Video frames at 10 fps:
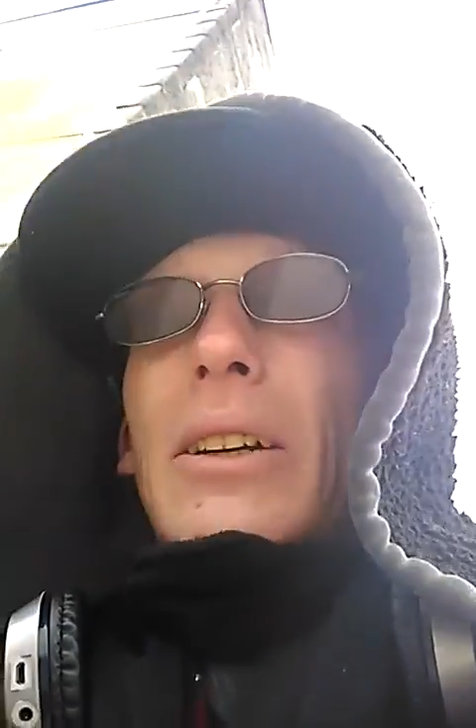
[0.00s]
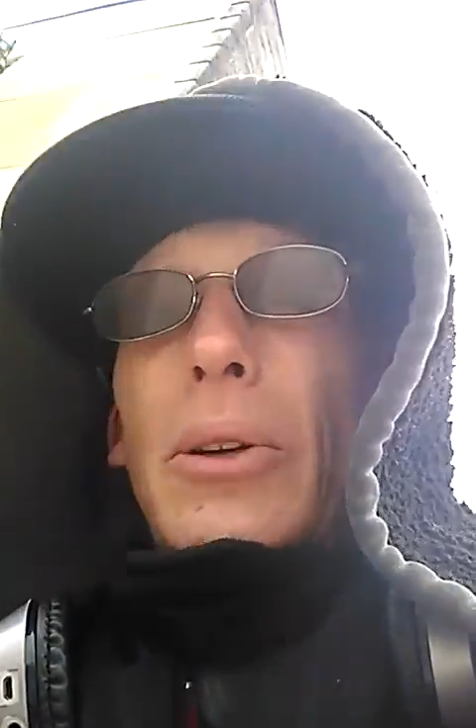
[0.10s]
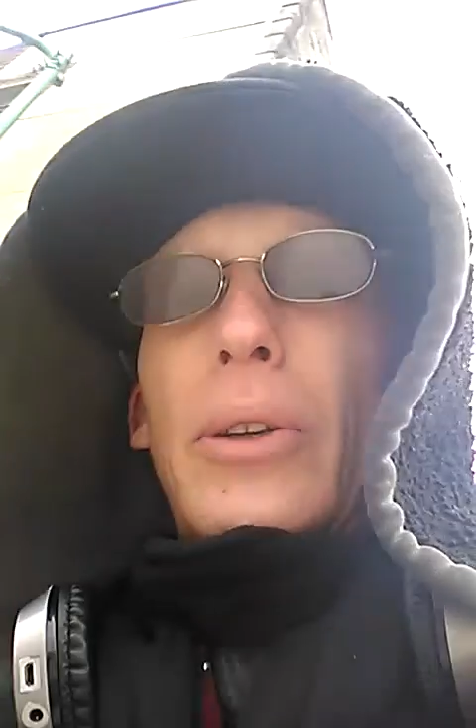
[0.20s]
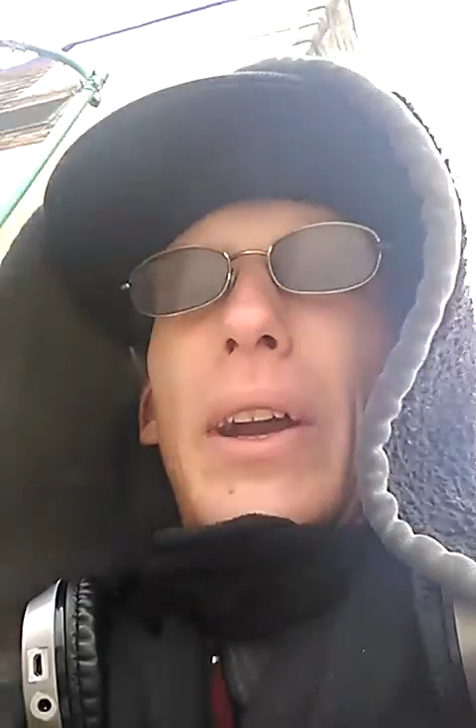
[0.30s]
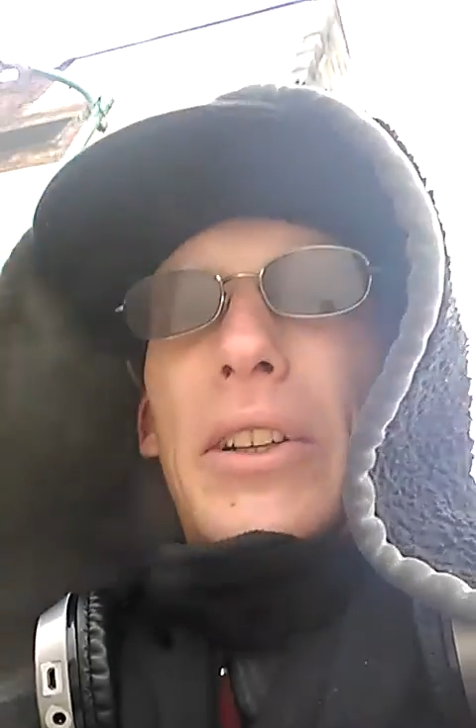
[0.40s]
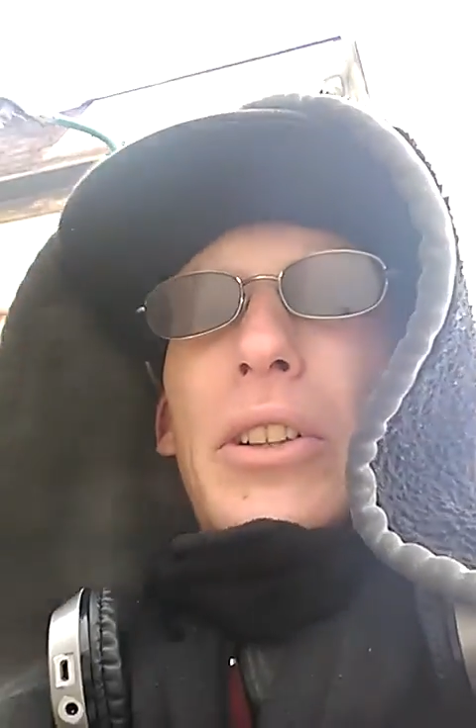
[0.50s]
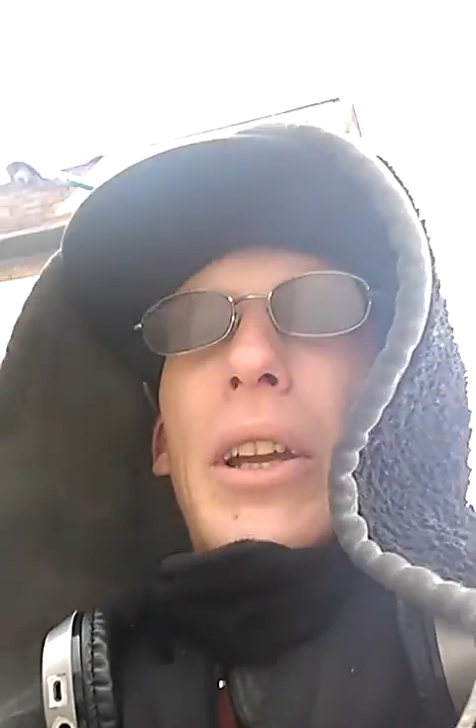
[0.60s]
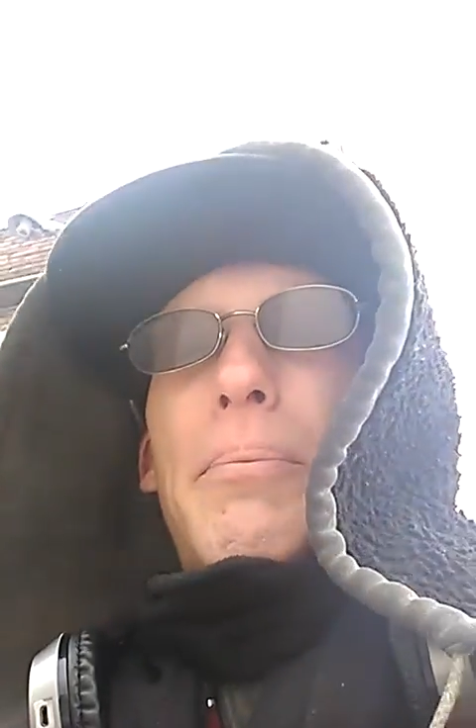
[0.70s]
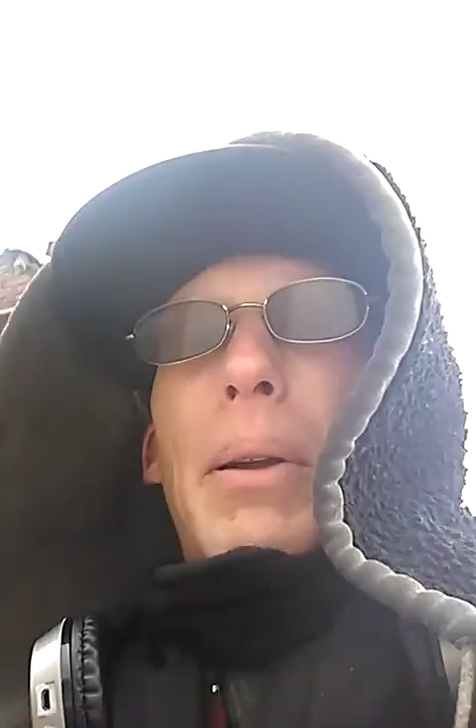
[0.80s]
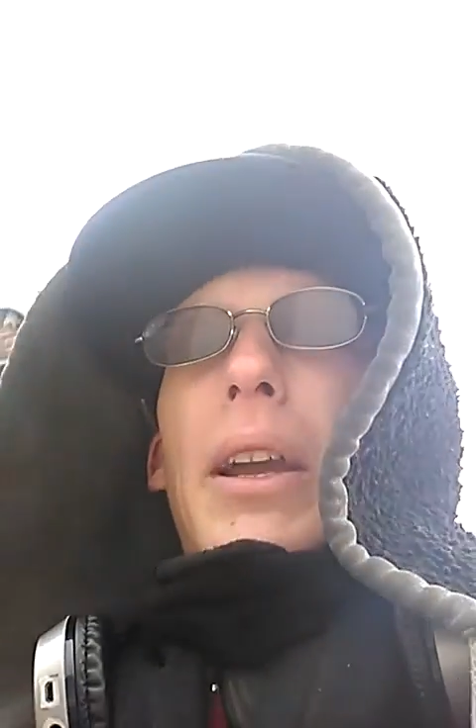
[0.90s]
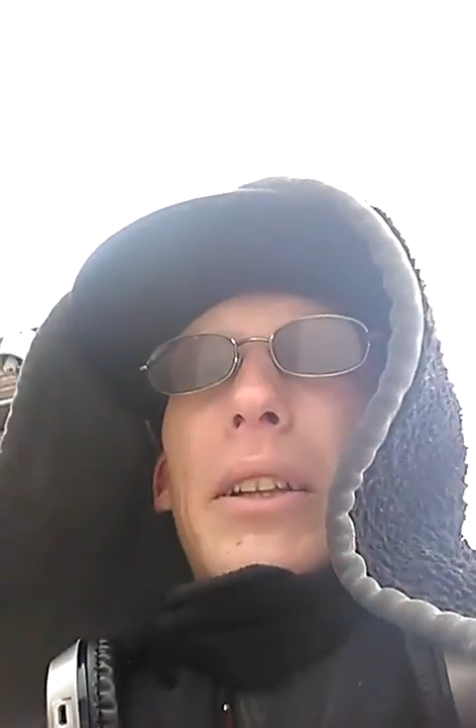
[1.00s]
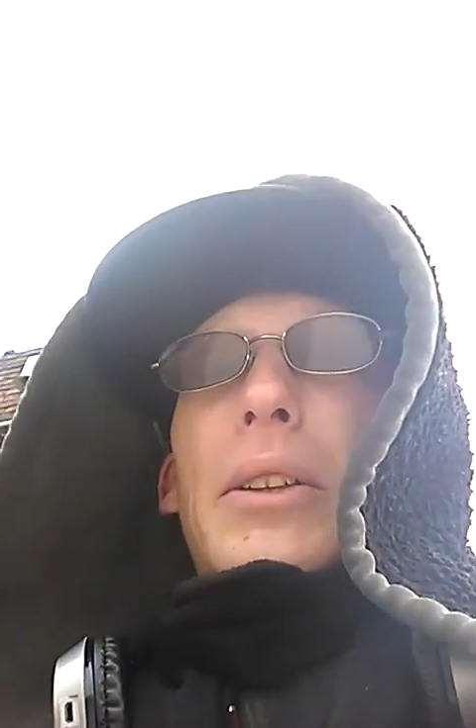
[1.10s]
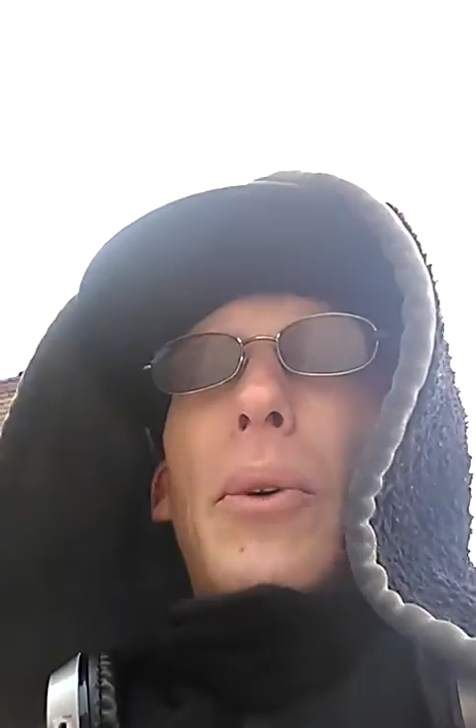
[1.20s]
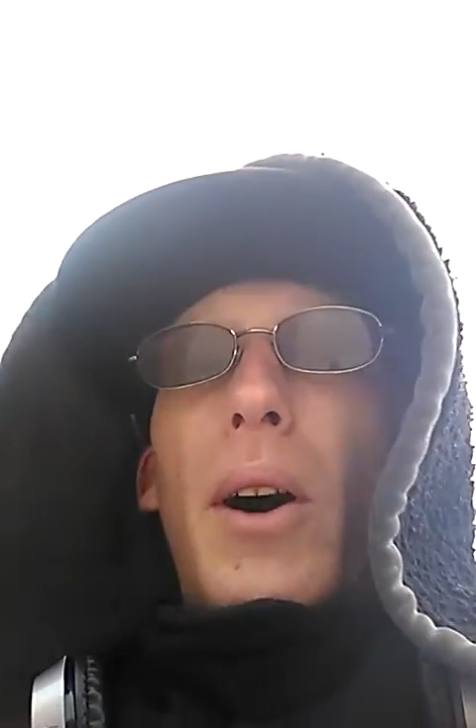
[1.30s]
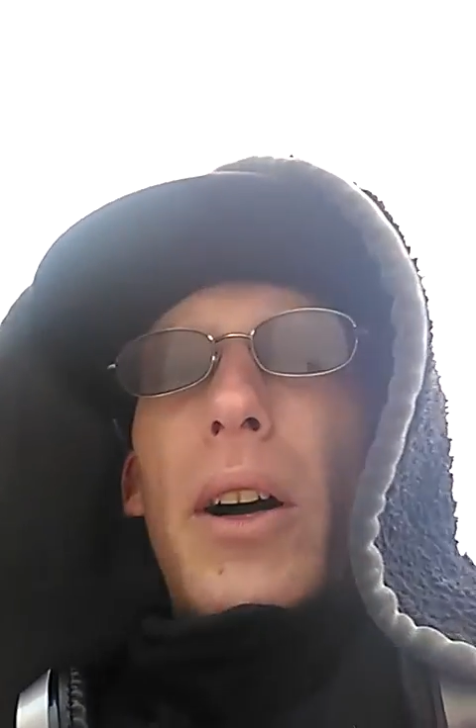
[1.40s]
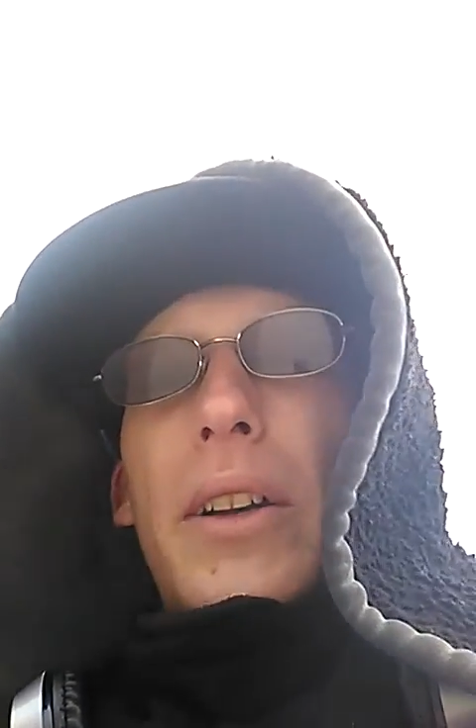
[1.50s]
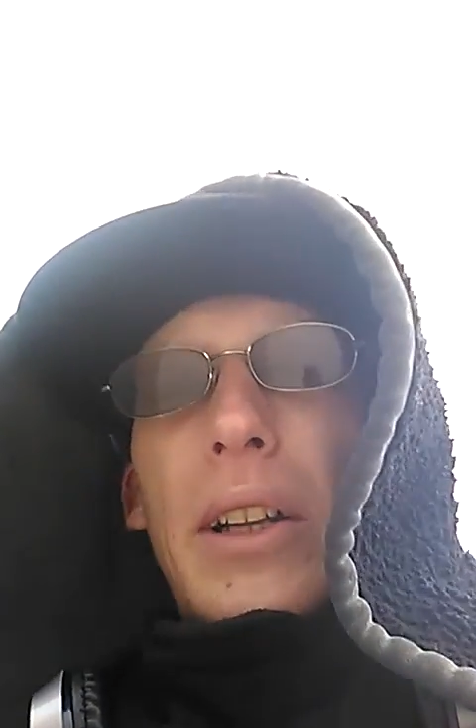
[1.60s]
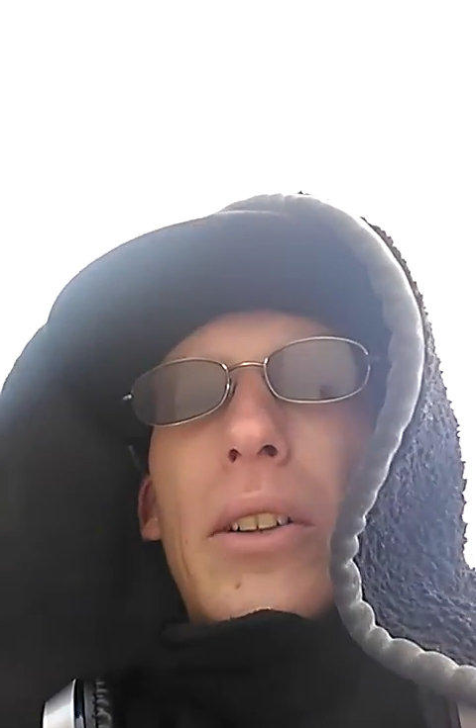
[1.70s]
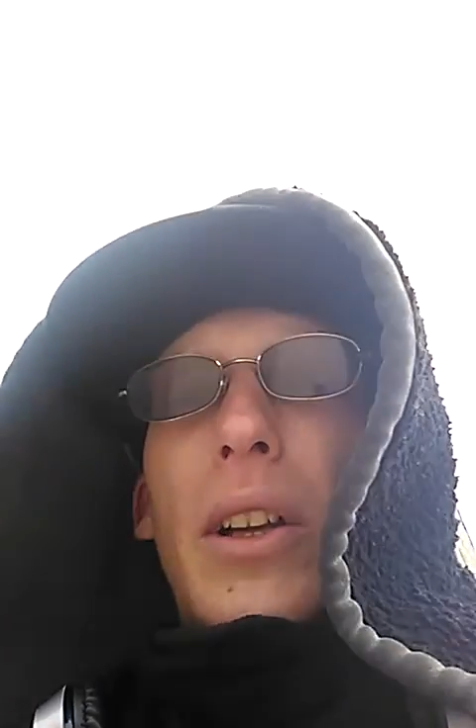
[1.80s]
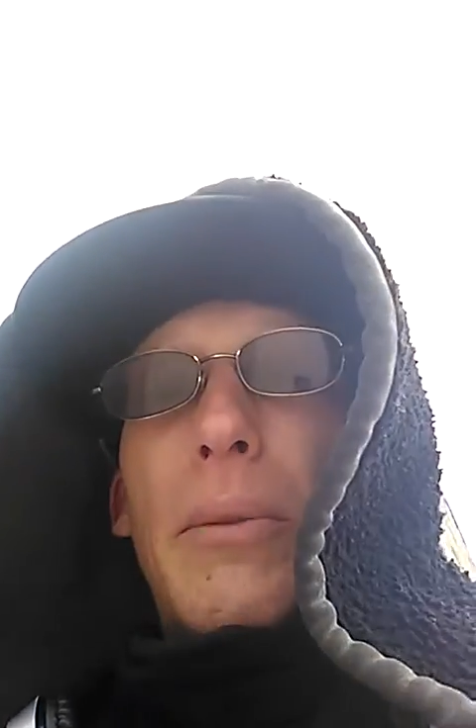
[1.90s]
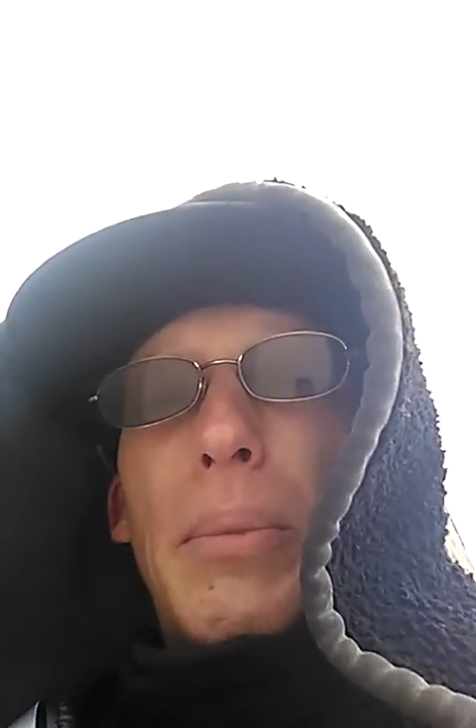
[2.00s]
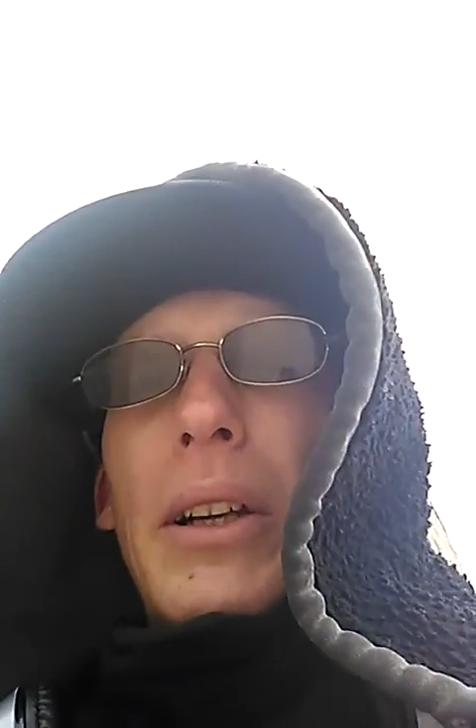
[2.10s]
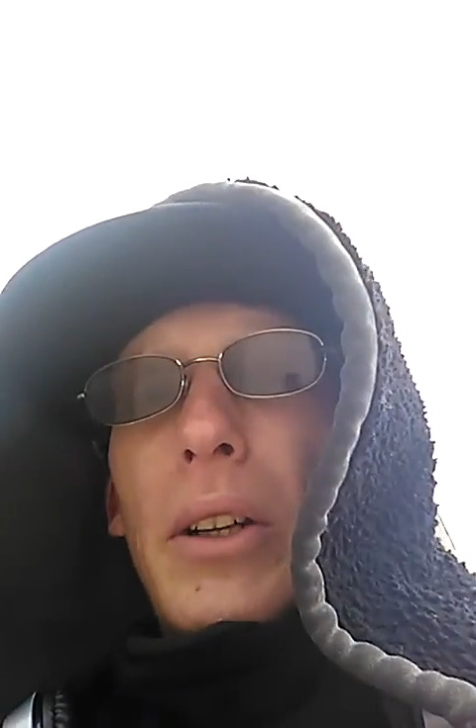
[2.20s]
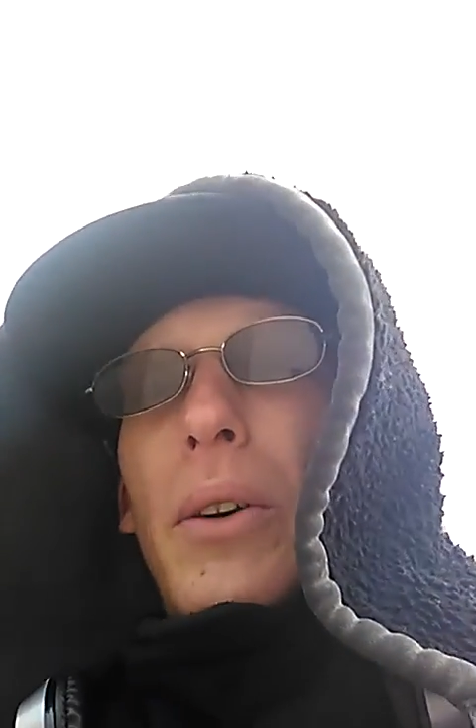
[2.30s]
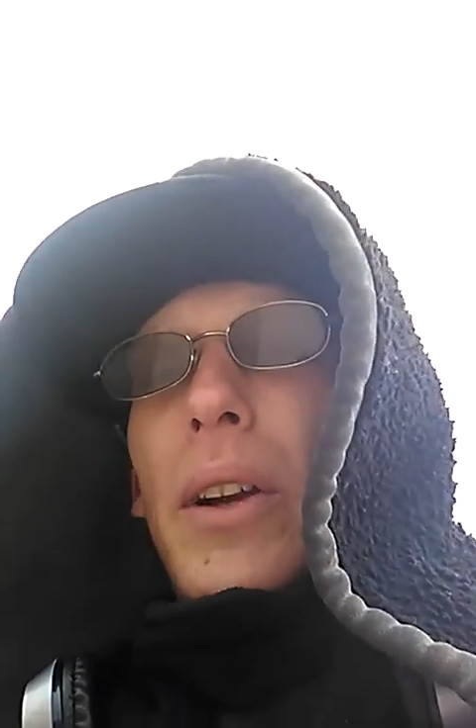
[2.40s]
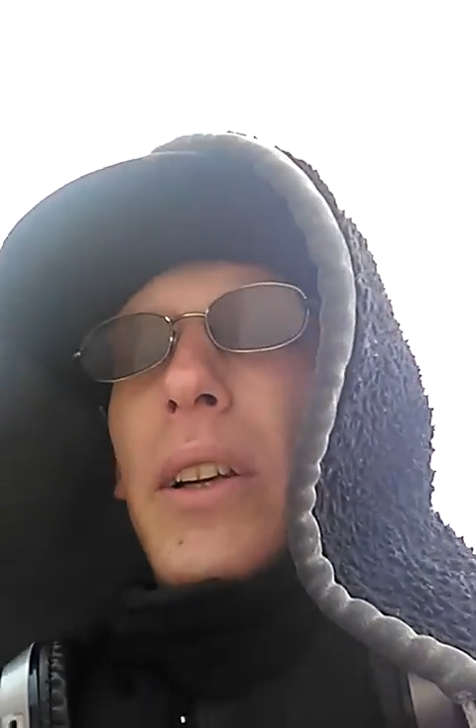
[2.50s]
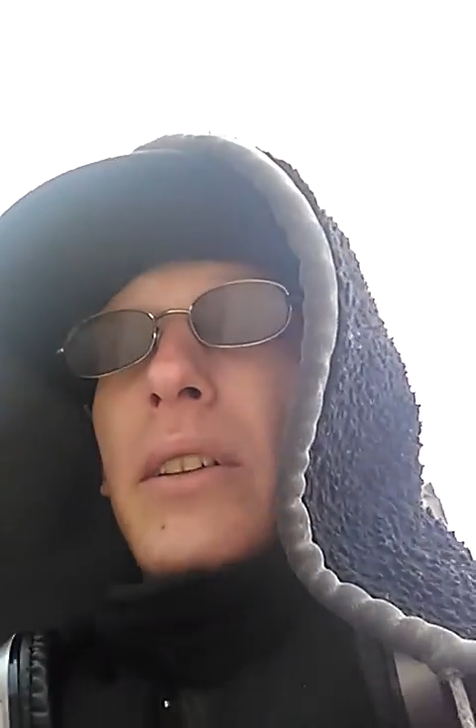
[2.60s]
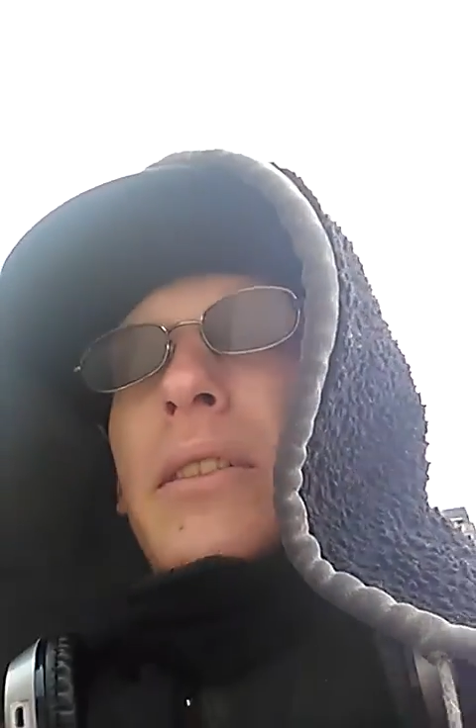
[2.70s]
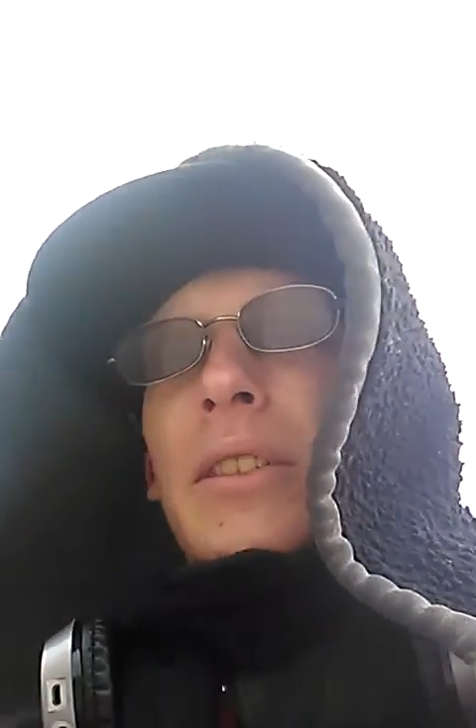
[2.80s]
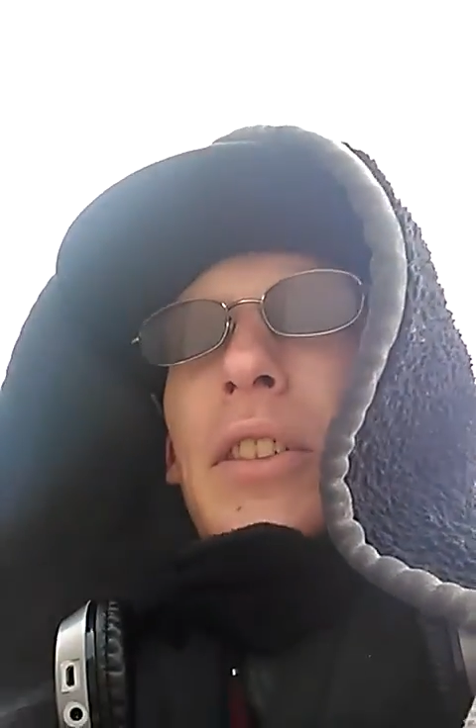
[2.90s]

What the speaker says: where you actually get paid to walk, you know, like Bitcoin.